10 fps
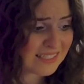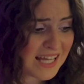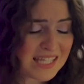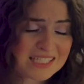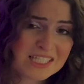
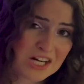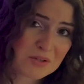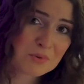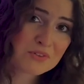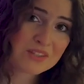The
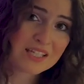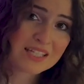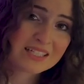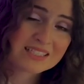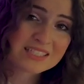terrible
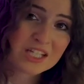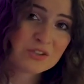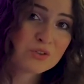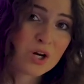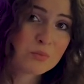thing is that you
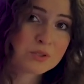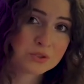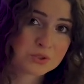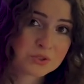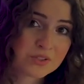know
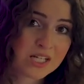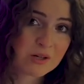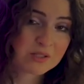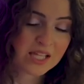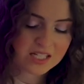producers right now
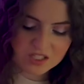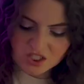are like,